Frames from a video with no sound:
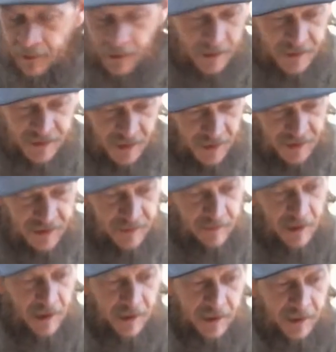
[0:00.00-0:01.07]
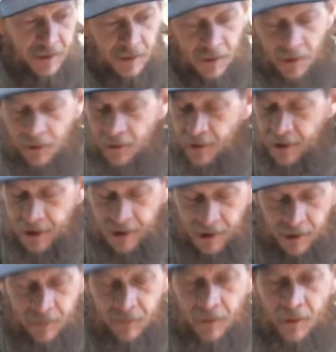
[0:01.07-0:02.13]
and Chelsea Manning are
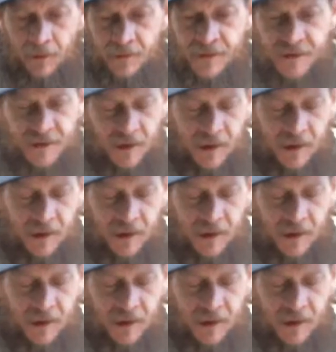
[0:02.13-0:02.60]
heroes,